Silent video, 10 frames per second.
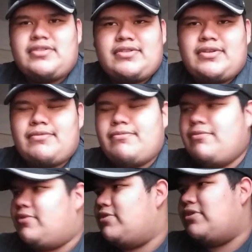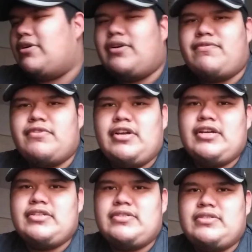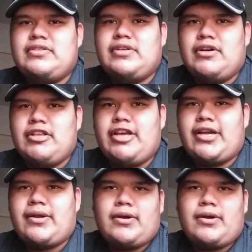So, so if you guys are like